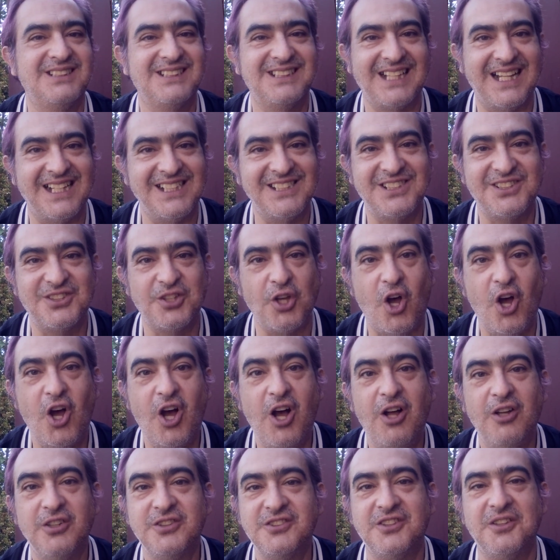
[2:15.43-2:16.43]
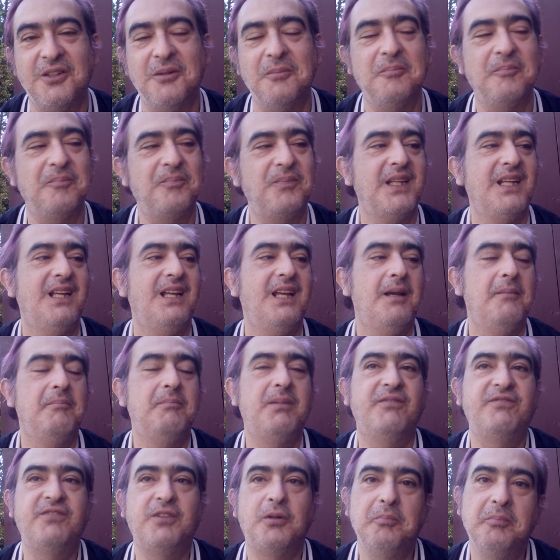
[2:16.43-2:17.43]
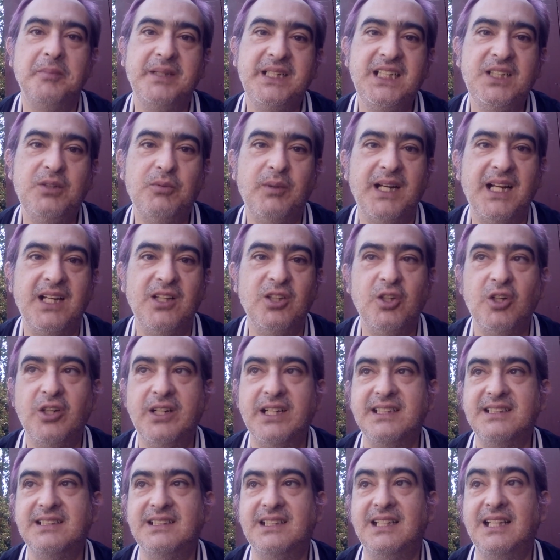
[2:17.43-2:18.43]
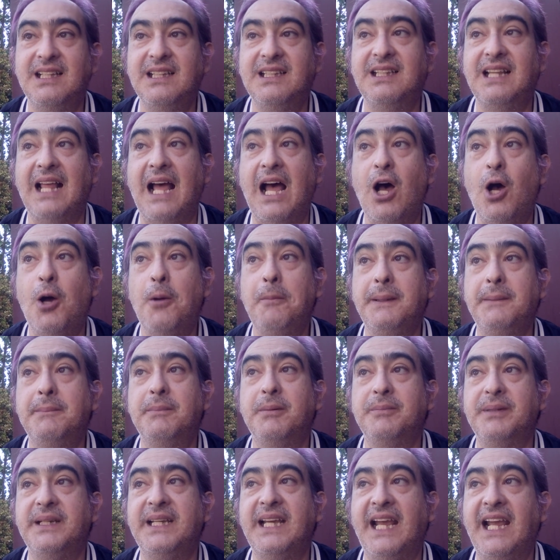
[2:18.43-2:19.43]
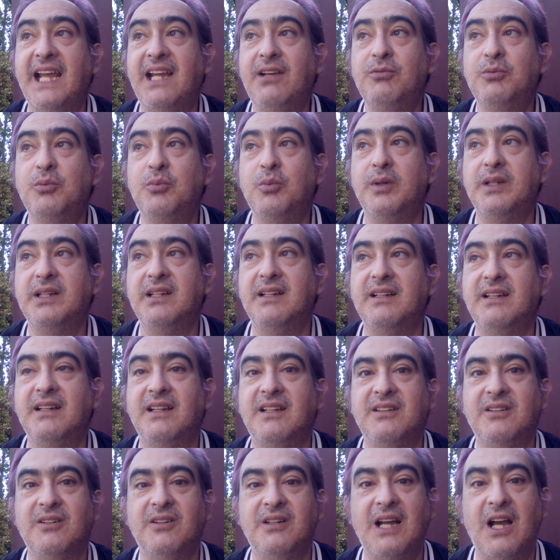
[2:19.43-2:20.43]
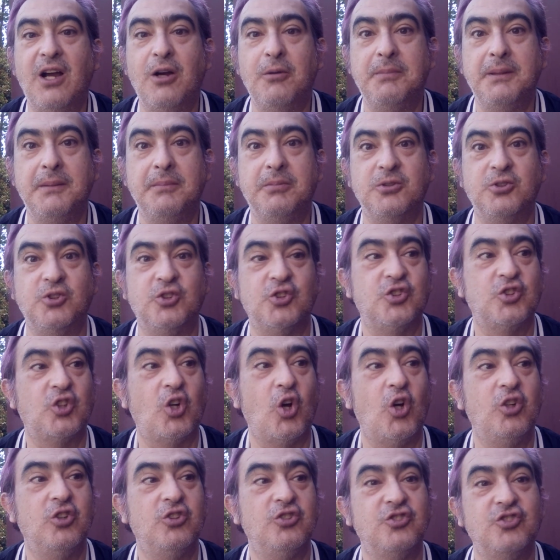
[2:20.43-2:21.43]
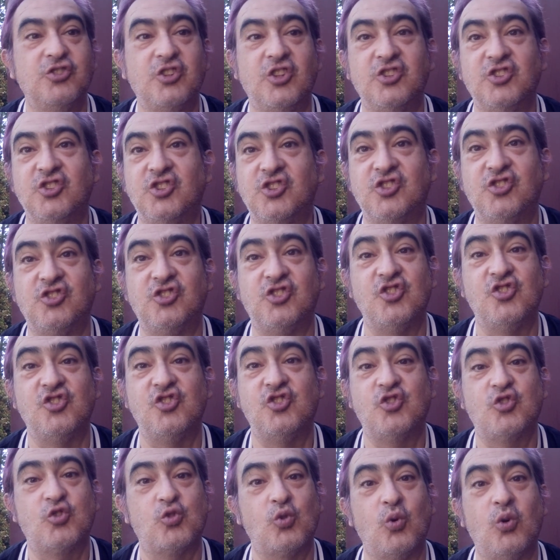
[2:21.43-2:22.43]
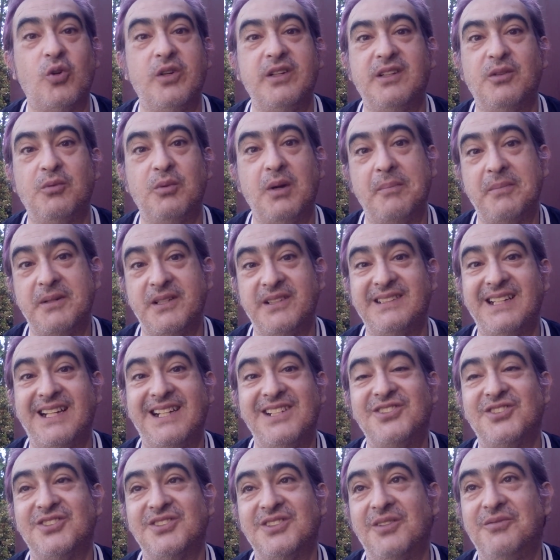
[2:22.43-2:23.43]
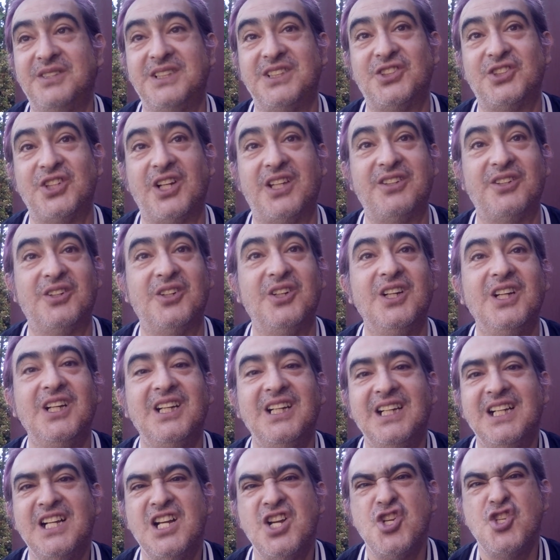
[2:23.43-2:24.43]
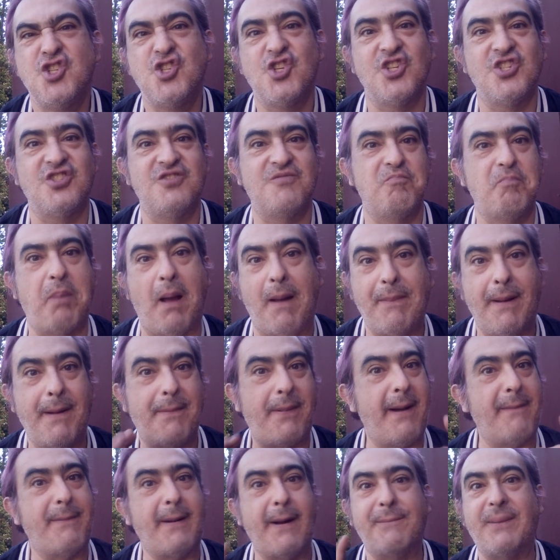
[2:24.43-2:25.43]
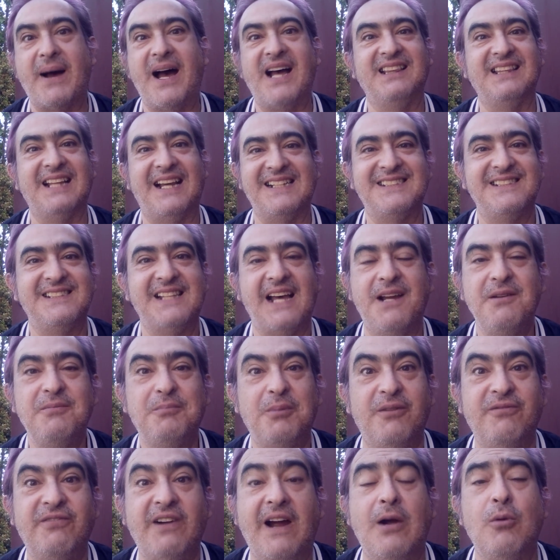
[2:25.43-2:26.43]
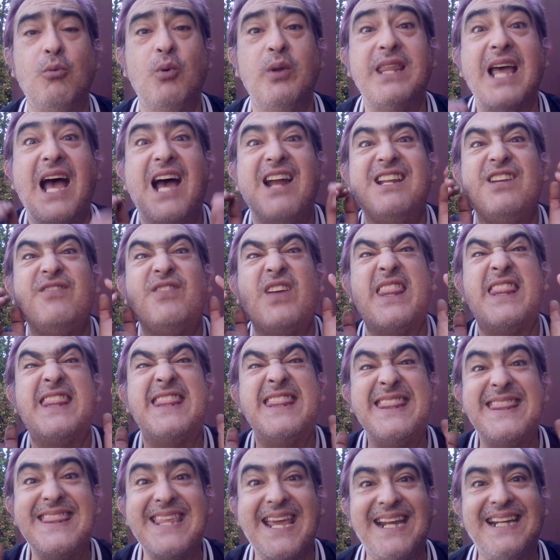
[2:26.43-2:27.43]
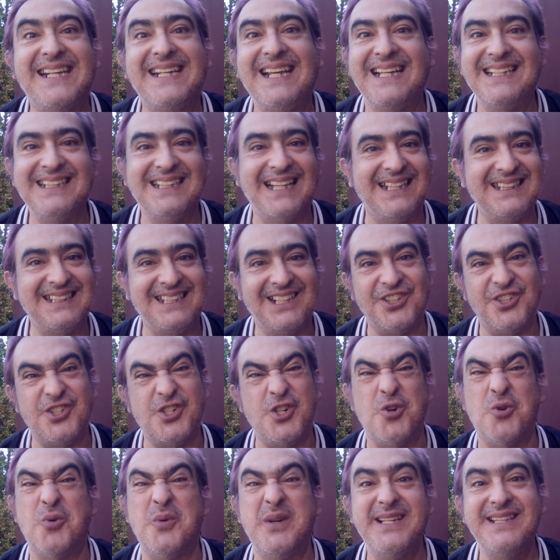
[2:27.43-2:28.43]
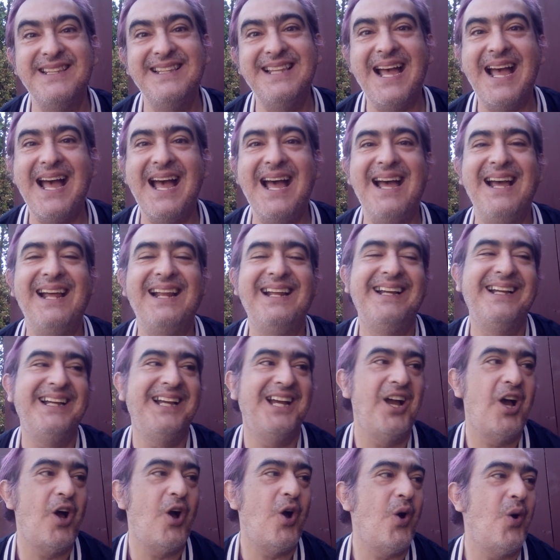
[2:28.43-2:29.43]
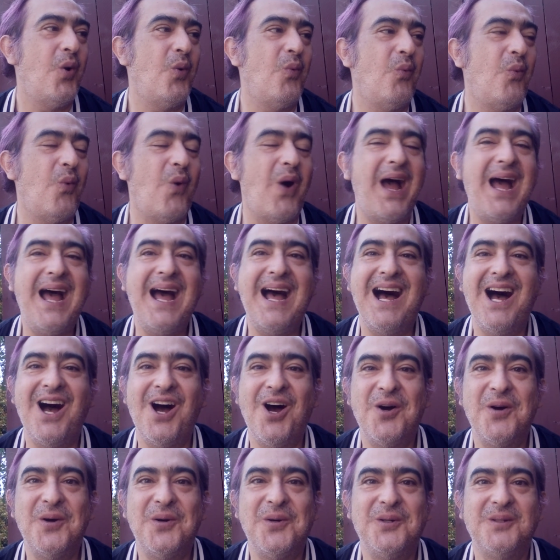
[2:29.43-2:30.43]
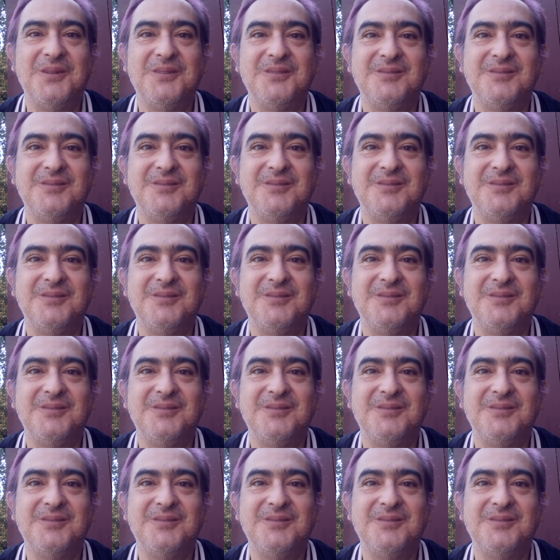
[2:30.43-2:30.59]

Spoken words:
That's awesome. But for me, when I look at how people behave with one another and how people just all of a sudden just destroy the reputation of each other, just pop, pop, pop, pop, pop, like sniper fire without even thinking that they're doing that. Wow.